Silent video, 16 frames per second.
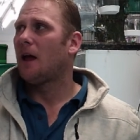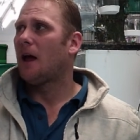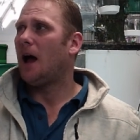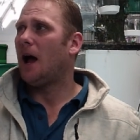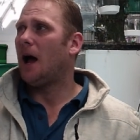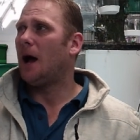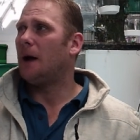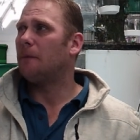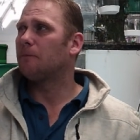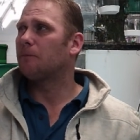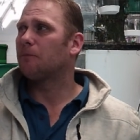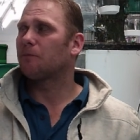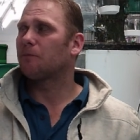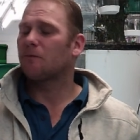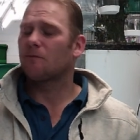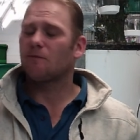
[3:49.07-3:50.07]
Um,
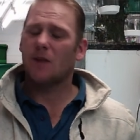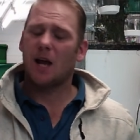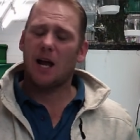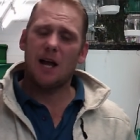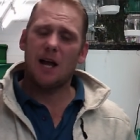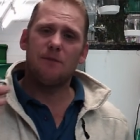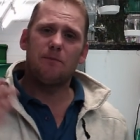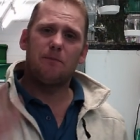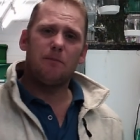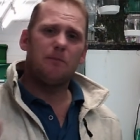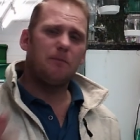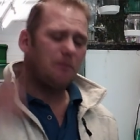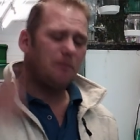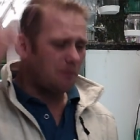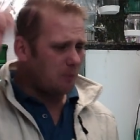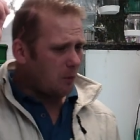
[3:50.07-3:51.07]
and
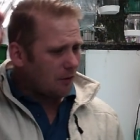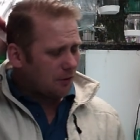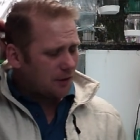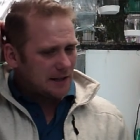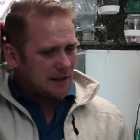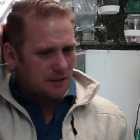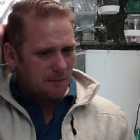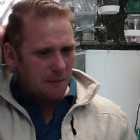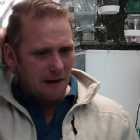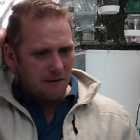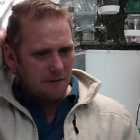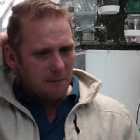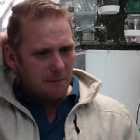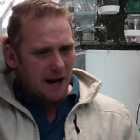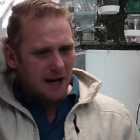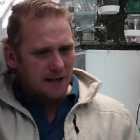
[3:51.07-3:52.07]
one thing to bear in
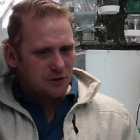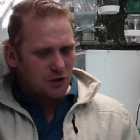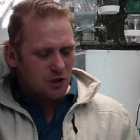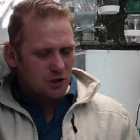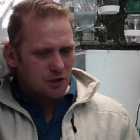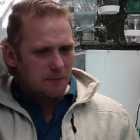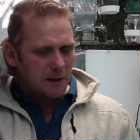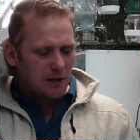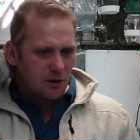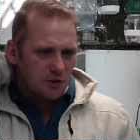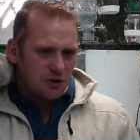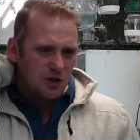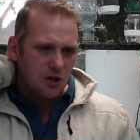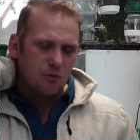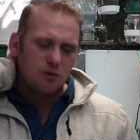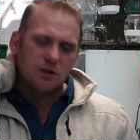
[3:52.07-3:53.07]
mind, just because
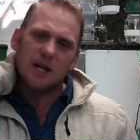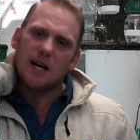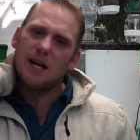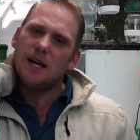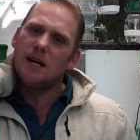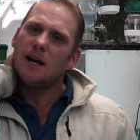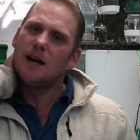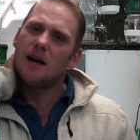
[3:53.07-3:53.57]
you see